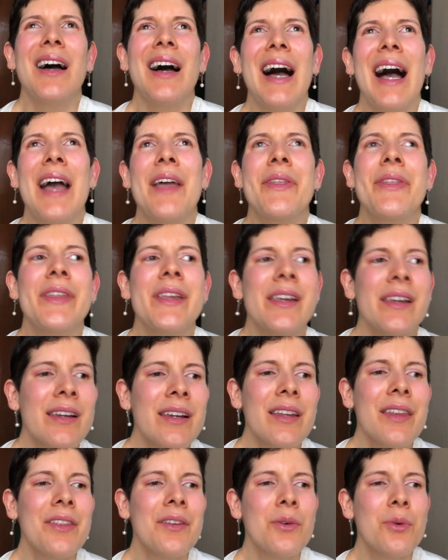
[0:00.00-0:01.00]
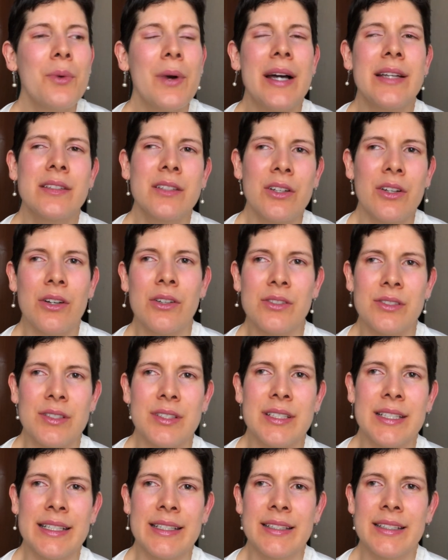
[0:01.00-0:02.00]
I think the one
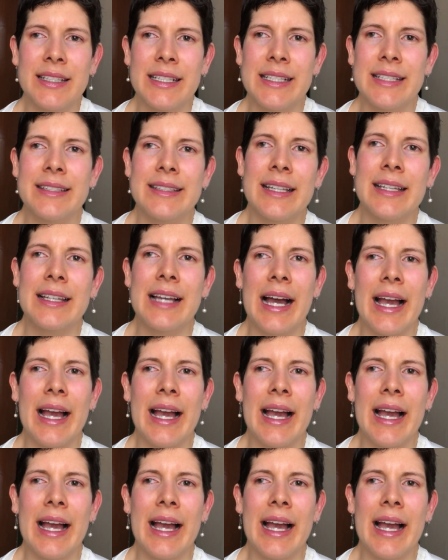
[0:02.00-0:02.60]
constant is that